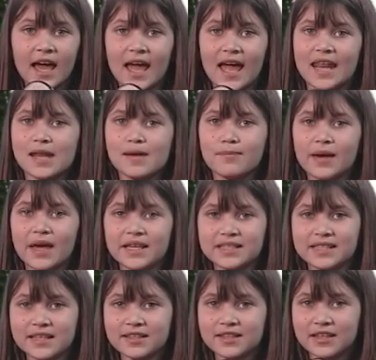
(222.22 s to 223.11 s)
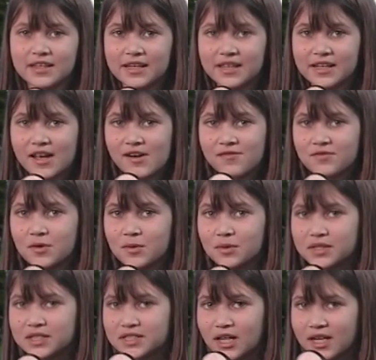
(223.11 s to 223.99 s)
And amazingly enough, it
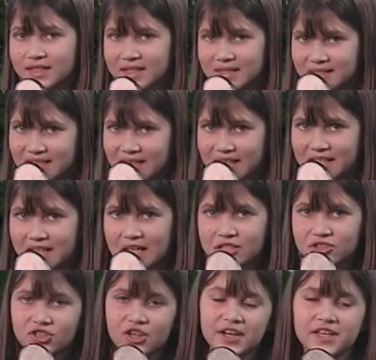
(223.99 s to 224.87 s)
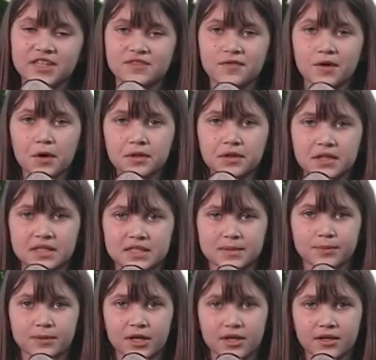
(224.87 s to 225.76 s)
was not the San Andreas fault that
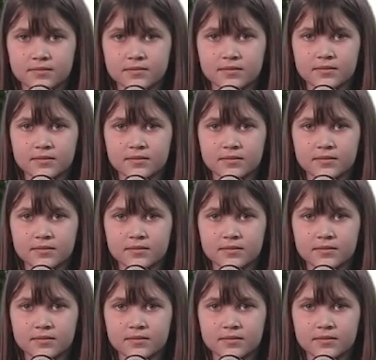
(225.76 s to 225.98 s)
split.